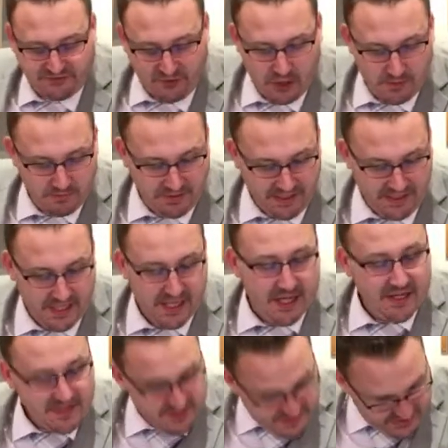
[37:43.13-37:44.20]
firmly,
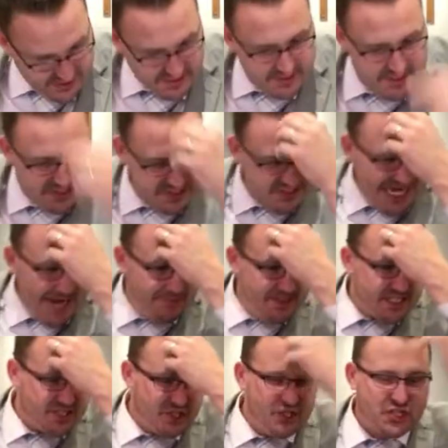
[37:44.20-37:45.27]
to, to
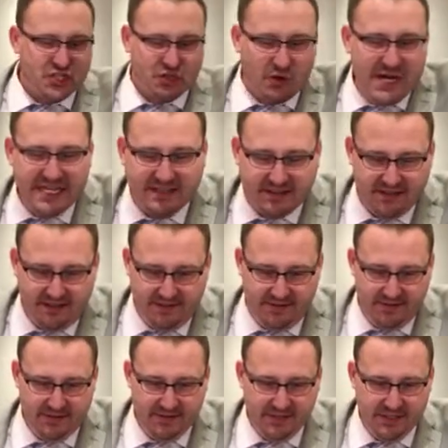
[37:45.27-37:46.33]
establish, to
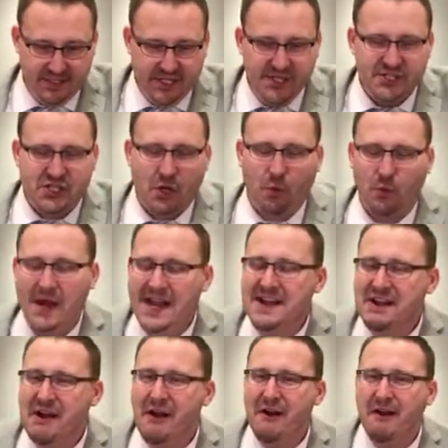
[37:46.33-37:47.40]
strengthen, to
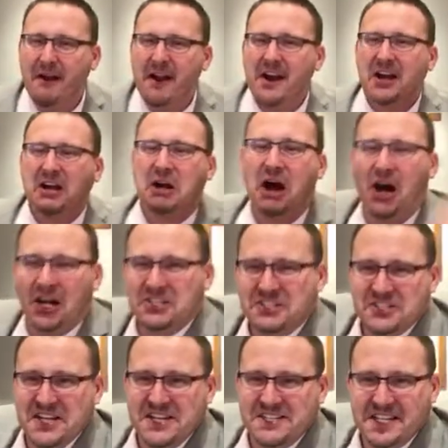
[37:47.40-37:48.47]
render
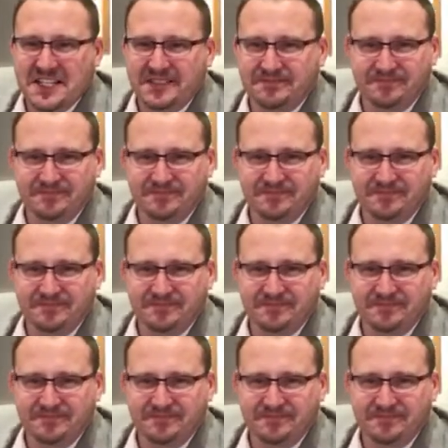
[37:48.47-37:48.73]
constant.